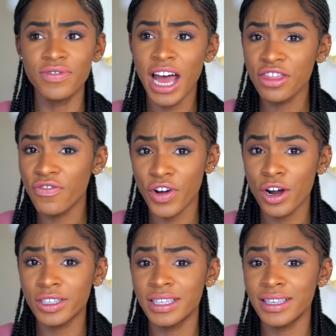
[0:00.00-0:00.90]
If not the
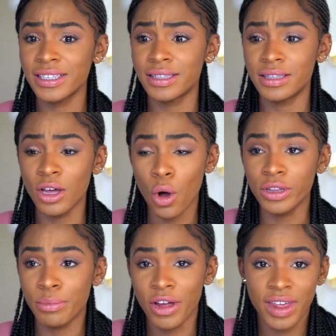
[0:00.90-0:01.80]
first, this is the
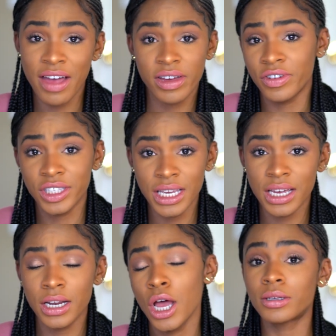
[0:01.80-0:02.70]
only brand that I've ever
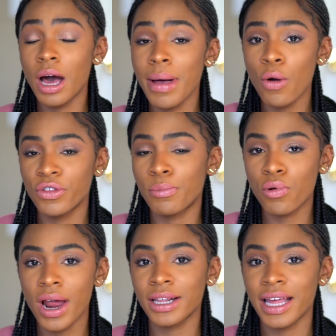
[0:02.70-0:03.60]
seen come out with a
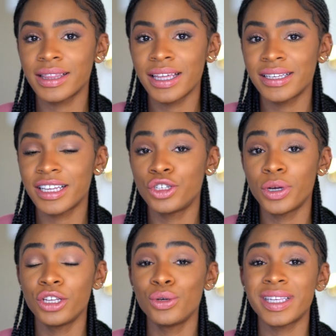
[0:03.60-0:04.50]
product like this that
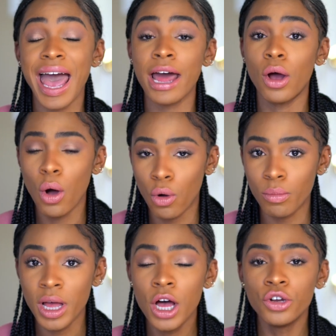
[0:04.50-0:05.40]
you can use at
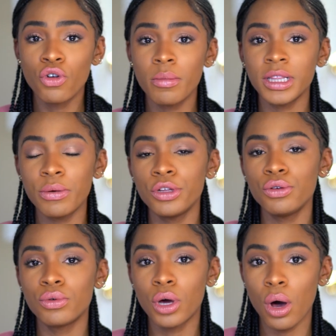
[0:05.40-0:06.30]
home. Normally when
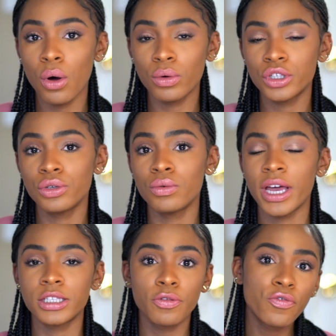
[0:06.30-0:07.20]
you go to
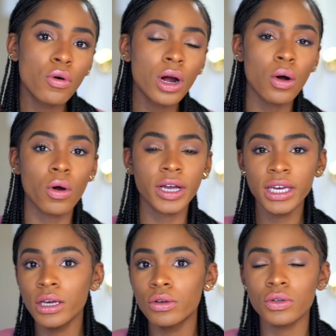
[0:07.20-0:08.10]
a Sephora or a
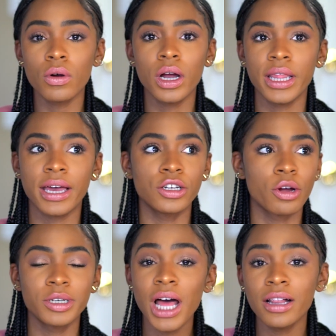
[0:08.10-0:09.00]
Kiehl's or a, like a
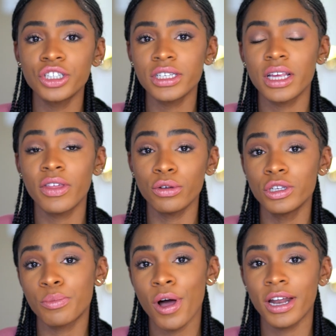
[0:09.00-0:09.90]
dermatologist, they'll
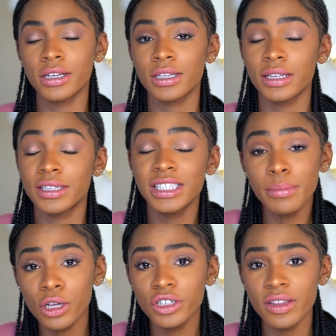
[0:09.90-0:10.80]
use a product
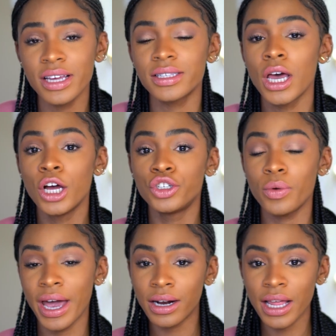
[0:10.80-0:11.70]
similar to this
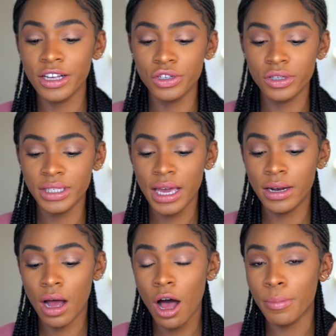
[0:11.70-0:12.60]
to analyze your
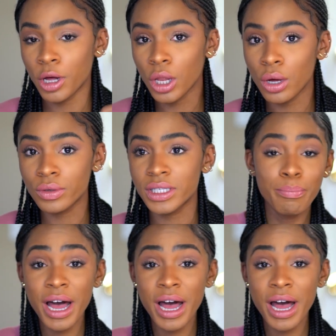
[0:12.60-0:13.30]
skin up close.